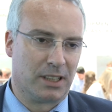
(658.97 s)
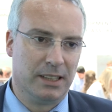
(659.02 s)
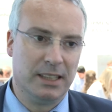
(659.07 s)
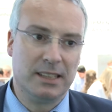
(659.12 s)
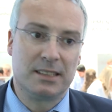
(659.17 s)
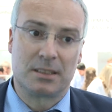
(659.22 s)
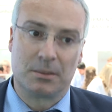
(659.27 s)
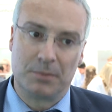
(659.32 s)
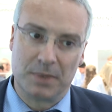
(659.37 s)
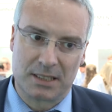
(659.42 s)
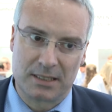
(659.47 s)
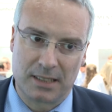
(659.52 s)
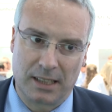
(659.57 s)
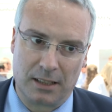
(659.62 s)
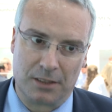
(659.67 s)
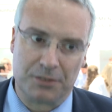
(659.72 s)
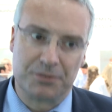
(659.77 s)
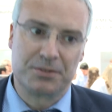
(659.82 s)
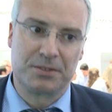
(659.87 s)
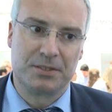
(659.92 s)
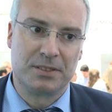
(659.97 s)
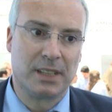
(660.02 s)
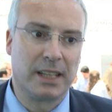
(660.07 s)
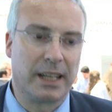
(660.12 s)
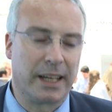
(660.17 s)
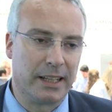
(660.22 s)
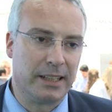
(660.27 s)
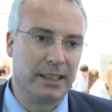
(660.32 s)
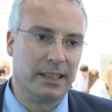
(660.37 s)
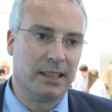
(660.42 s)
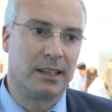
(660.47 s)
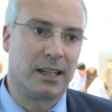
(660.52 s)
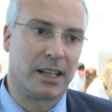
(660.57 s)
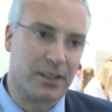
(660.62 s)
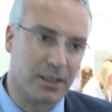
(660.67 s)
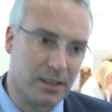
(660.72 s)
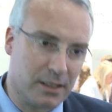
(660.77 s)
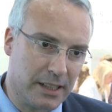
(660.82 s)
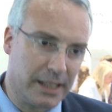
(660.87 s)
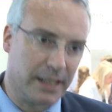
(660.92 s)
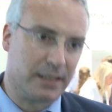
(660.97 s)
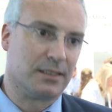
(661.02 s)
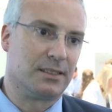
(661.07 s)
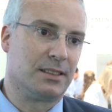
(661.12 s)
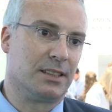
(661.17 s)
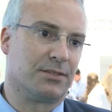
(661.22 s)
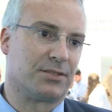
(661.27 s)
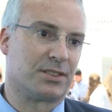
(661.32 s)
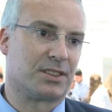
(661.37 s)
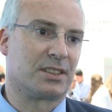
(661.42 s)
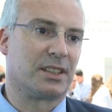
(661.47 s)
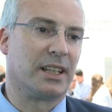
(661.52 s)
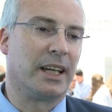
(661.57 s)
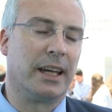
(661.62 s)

the lithium itself and other additives.